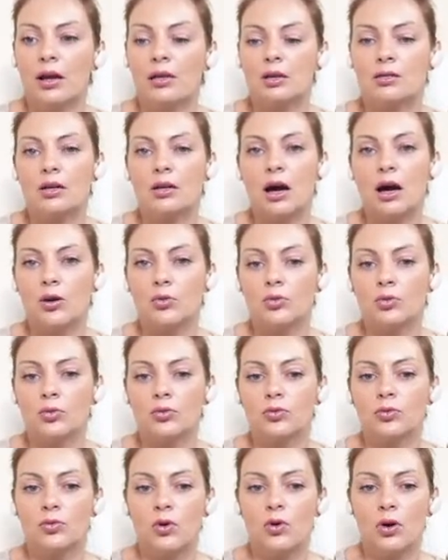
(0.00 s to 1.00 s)
whether it's
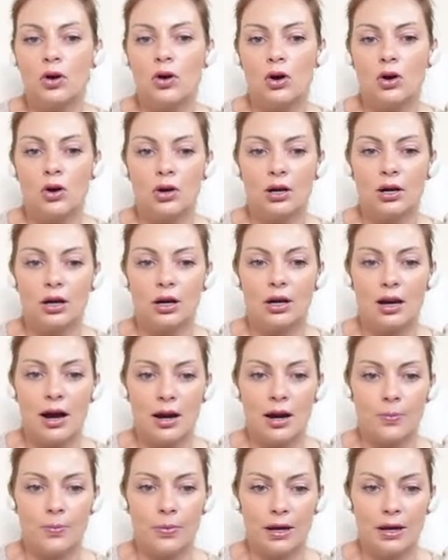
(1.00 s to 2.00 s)
hardwood floor
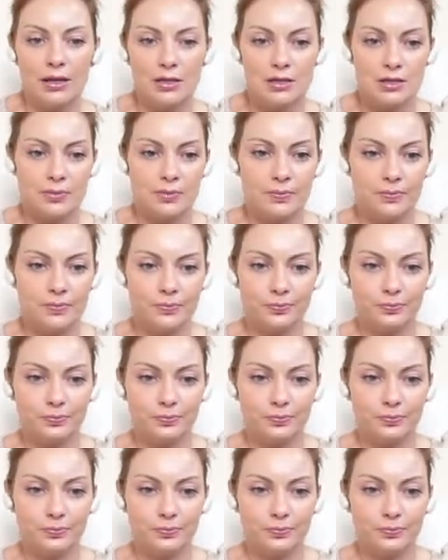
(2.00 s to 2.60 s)
or carpet.